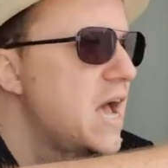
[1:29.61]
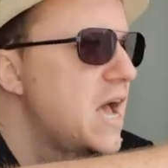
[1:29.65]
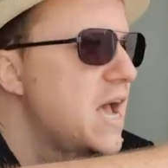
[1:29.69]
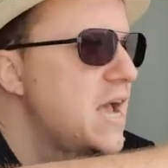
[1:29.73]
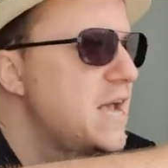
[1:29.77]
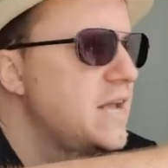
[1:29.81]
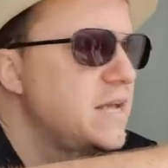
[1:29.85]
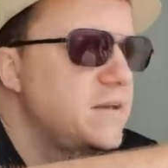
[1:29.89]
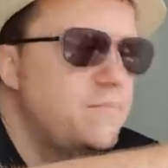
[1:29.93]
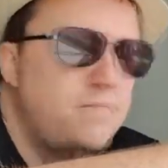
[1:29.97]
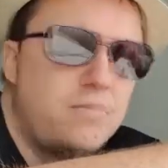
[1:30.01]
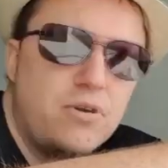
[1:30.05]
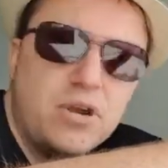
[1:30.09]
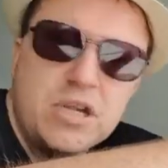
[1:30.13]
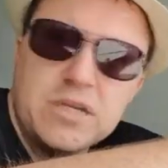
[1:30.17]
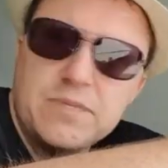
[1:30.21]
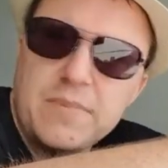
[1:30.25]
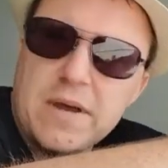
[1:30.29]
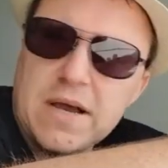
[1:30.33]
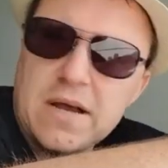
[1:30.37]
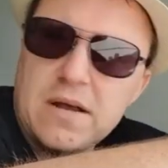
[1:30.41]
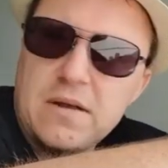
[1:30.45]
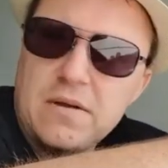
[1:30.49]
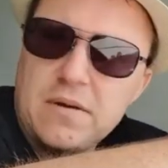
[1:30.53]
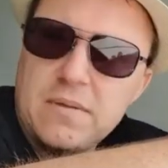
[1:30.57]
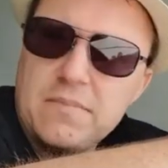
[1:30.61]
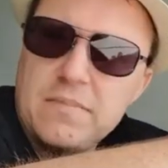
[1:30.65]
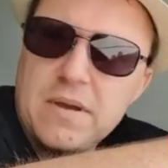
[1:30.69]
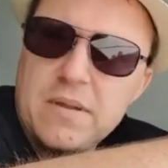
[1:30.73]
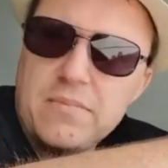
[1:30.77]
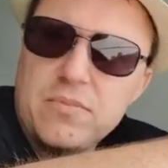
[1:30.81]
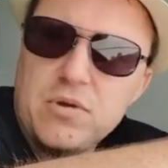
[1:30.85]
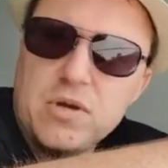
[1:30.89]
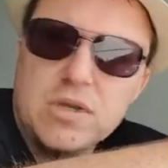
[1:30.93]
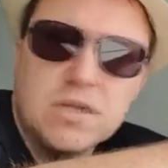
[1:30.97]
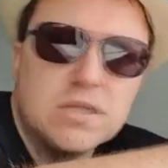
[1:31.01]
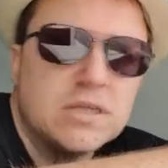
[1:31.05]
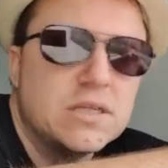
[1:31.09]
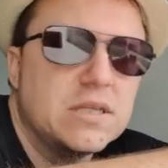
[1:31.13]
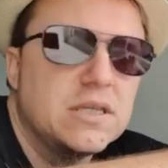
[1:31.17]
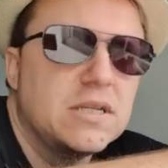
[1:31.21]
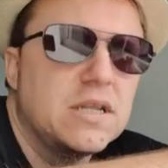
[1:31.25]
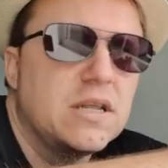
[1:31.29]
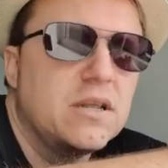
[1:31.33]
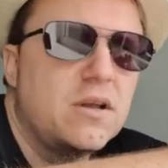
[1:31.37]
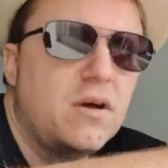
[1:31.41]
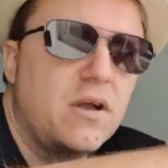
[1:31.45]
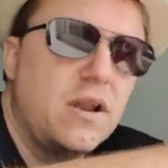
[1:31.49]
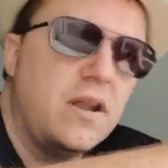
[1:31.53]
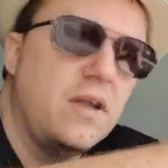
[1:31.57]
It brings back a lot of memories, and
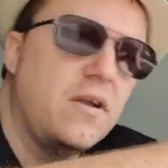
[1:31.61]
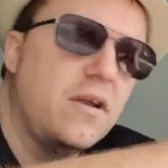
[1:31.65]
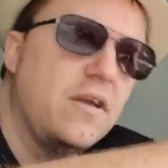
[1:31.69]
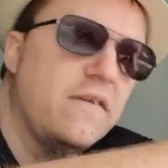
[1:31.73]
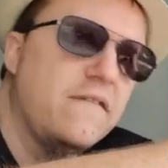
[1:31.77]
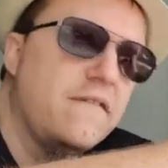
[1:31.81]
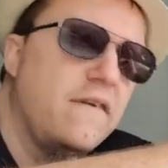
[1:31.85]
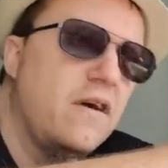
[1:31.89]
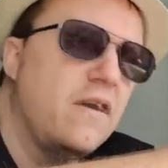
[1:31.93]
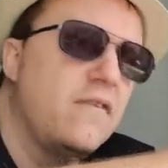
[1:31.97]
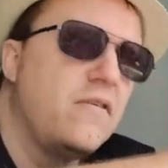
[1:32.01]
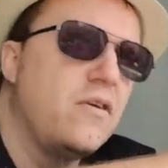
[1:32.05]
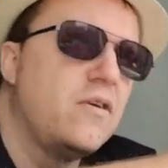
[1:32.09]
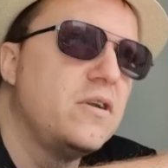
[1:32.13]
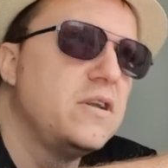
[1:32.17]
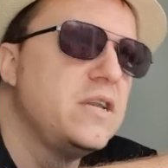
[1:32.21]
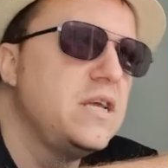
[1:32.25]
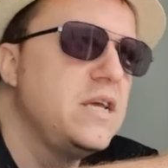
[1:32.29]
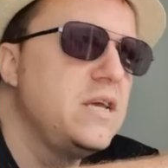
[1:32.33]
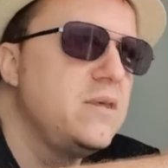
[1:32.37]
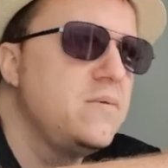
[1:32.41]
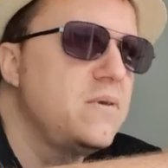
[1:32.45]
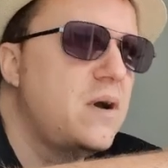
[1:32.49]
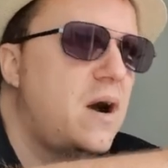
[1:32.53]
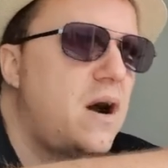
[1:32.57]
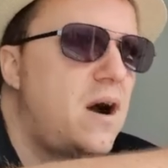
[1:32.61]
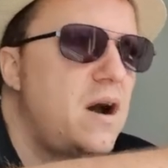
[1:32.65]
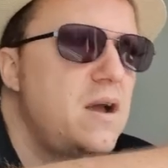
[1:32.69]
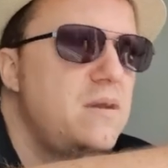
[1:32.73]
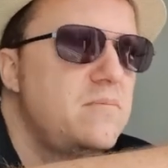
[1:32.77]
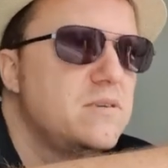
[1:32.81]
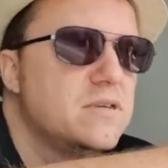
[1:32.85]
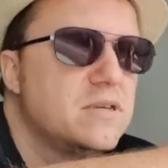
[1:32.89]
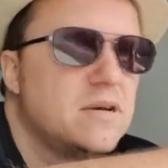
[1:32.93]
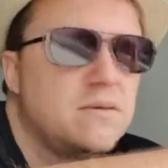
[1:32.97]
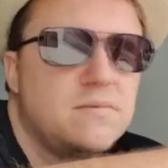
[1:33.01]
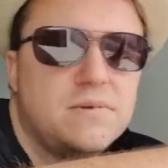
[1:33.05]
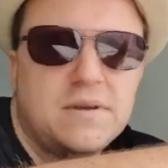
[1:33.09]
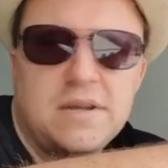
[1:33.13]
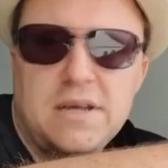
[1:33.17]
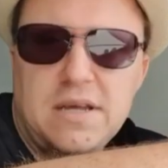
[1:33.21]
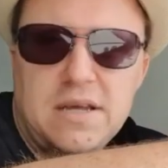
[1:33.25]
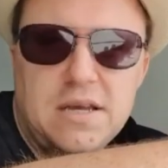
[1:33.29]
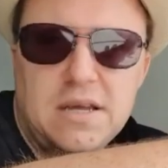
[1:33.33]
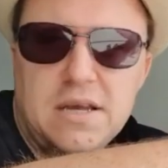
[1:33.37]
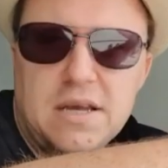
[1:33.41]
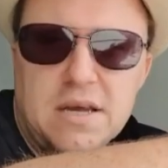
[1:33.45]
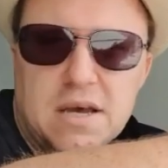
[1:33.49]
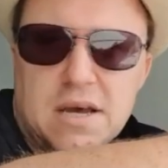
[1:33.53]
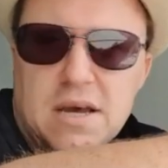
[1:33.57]
the 1995 holiday, I was
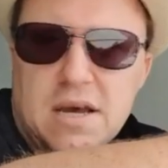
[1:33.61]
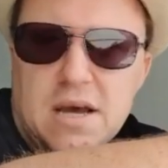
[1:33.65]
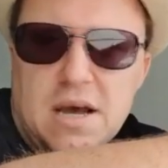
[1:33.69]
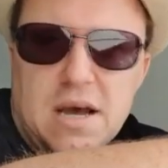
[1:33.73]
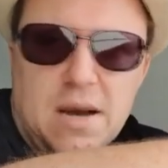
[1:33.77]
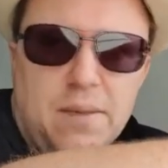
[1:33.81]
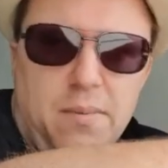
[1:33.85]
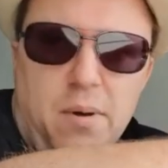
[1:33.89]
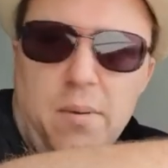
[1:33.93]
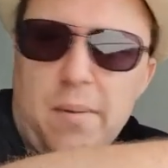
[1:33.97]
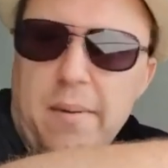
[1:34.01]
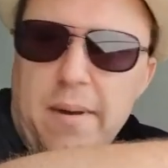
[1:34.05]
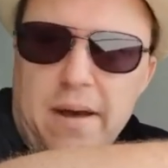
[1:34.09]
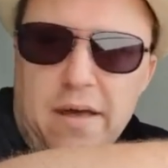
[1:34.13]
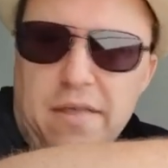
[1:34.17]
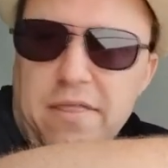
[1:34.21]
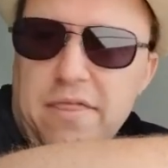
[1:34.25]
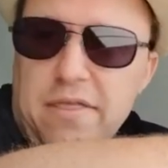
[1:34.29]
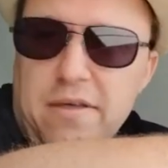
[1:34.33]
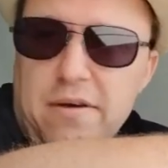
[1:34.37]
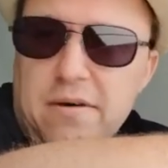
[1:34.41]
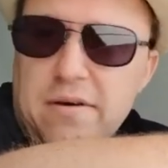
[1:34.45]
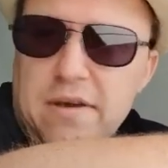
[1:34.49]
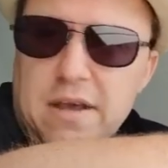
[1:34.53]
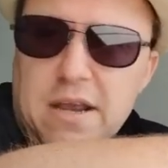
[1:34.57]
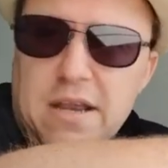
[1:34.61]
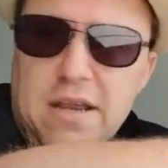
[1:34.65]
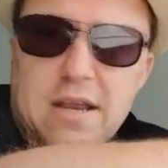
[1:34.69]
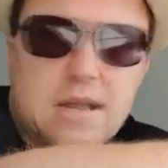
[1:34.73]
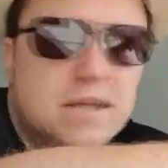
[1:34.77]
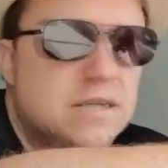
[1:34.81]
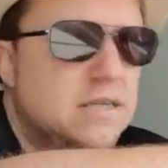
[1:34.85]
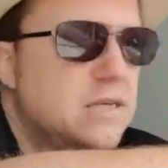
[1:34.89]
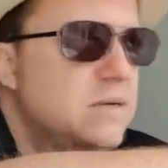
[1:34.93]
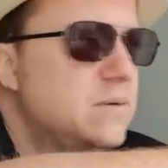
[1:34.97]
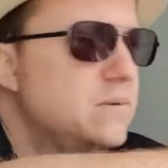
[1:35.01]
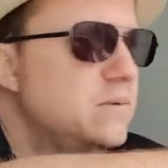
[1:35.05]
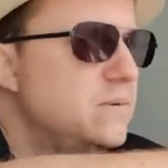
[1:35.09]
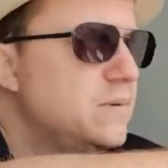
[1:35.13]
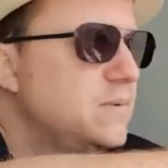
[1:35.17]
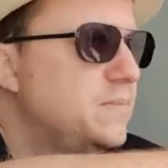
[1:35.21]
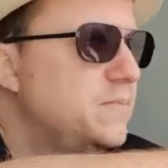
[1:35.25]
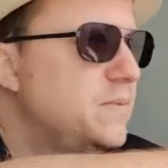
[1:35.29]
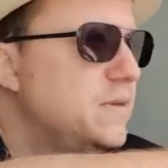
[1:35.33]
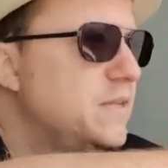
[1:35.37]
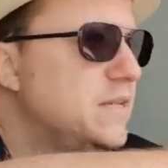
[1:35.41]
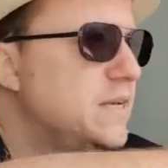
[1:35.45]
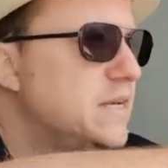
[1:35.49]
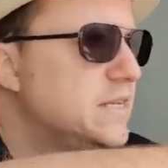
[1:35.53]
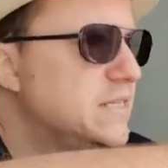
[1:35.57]
only probably about 13 years old,
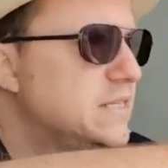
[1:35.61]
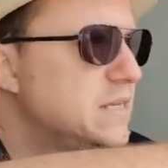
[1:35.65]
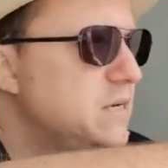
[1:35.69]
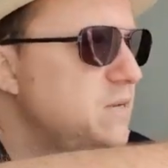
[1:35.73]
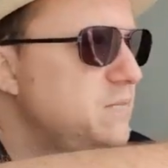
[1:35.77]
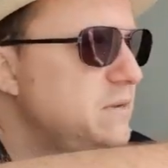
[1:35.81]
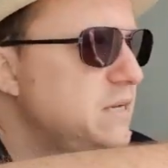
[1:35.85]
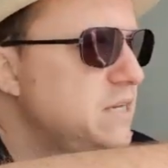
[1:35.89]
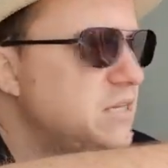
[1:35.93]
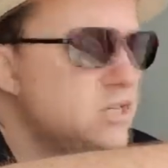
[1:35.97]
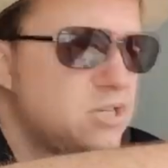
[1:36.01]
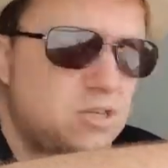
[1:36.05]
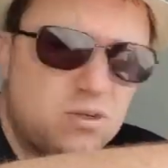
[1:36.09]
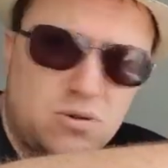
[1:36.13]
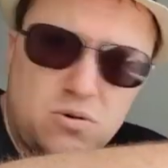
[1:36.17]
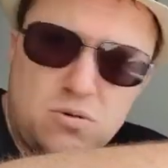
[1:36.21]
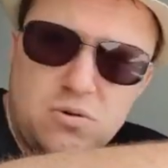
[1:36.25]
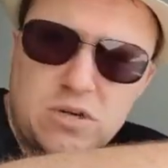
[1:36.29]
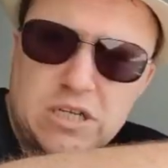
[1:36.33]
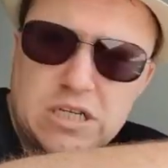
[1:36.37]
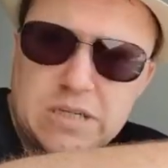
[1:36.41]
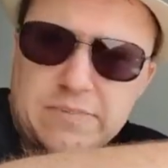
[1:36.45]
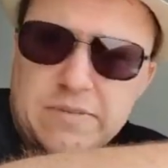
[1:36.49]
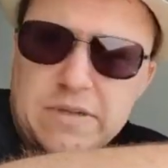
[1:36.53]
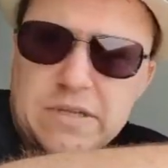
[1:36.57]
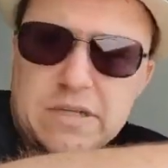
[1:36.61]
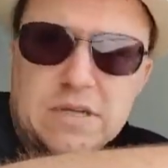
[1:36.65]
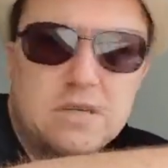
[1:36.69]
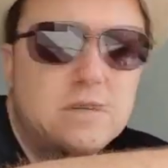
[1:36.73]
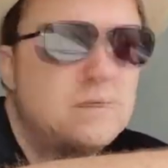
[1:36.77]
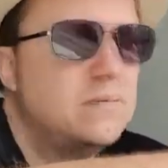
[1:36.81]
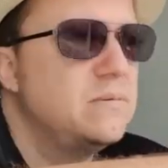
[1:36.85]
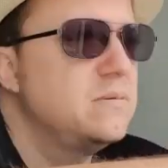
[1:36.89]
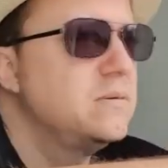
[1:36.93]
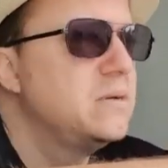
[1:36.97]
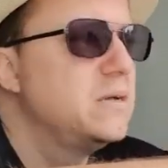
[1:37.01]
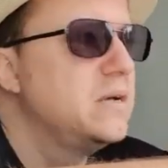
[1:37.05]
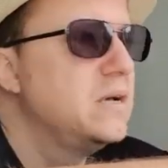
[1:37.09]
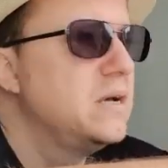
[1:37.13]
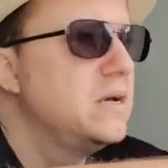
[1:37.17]
but there's so many stories to be told.